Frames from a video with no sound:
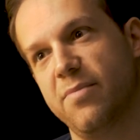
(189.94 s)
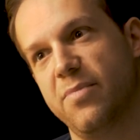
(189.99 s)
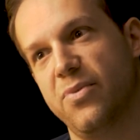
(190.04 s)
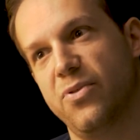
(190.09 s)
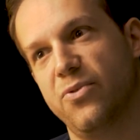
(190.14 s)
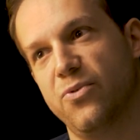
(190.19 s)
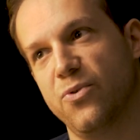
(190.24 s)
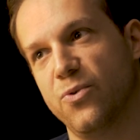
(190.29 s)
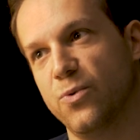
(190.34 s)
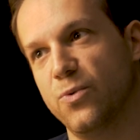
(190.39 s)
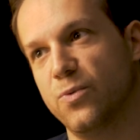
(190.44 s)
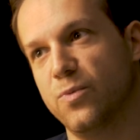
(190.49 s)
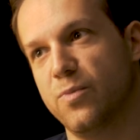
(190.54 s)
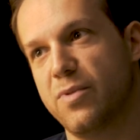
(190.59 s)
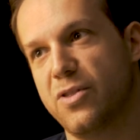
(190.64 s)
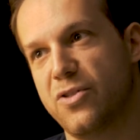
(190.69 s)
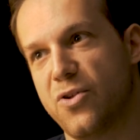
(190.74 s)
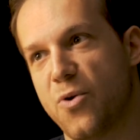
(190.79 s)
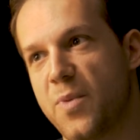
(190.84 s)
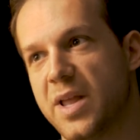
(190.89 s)
through
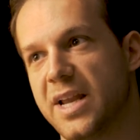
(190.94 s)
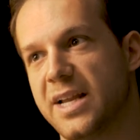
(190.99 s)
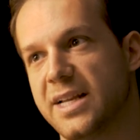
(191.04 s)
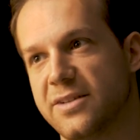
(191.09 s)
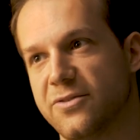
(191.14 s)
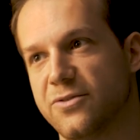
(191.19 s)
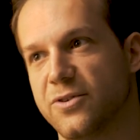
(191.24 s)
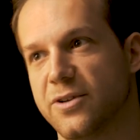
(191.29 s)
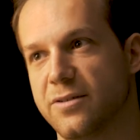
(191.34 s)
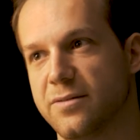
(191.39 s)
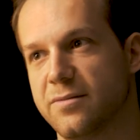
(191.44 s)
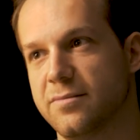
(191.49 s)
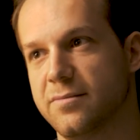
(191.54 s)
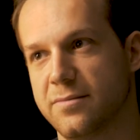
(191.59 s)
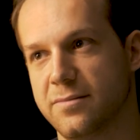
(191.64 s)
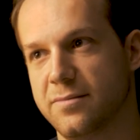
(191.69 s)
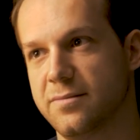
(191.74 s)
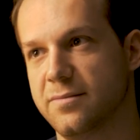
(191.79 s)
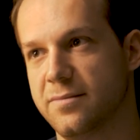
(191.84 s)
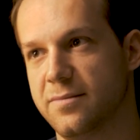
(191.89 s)
so many different
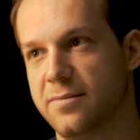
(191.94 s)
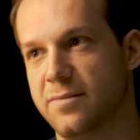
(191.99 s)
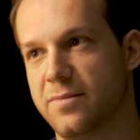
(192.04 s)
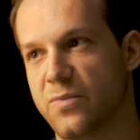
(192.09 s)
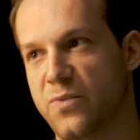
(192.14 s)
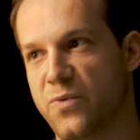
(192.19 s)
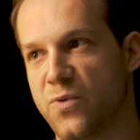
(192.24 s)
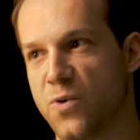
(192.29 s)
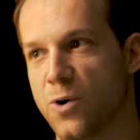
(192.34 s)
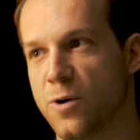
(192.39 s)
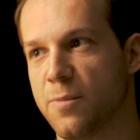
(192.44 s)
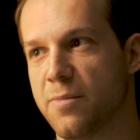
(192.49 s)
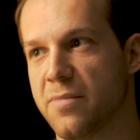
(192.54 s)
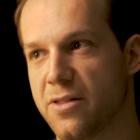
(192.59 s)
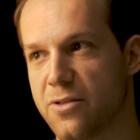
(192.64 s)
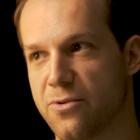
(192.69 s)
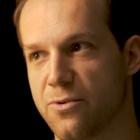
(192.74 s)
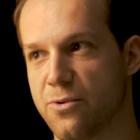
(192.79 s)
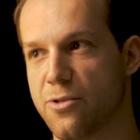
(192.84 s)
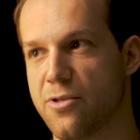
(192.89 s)
forms,
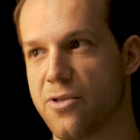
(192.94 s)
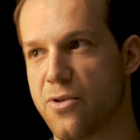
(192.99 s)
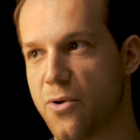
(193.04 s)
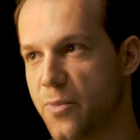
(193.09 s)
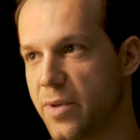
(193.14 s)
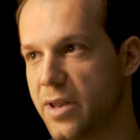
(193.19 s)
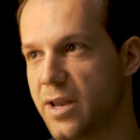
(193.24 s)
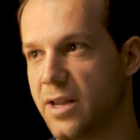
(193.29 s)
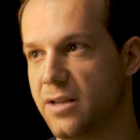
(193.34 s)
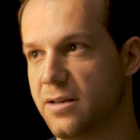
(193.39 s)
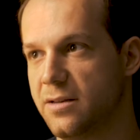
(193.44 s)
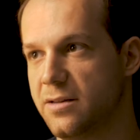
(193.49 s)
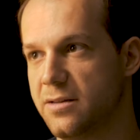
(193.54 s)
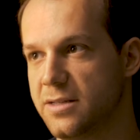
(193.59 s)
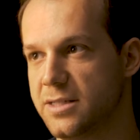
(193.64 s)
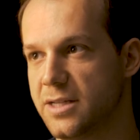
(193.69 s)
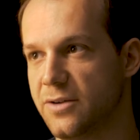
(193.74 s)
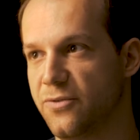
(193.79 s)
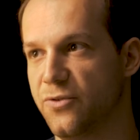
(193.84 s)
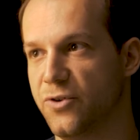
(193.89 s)
through so many
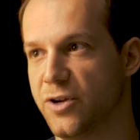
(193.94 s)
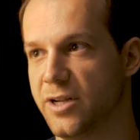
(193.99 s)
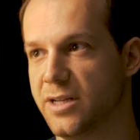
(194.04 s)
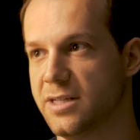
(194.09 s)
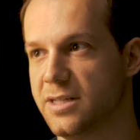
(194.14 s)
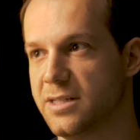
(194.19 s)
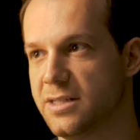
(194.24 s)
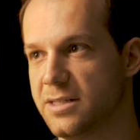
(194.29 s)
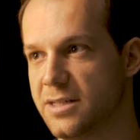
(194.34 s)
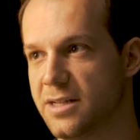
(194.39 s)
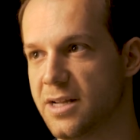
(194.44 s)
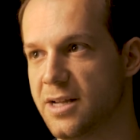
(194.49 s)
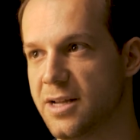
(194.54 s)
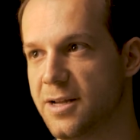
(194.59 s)
different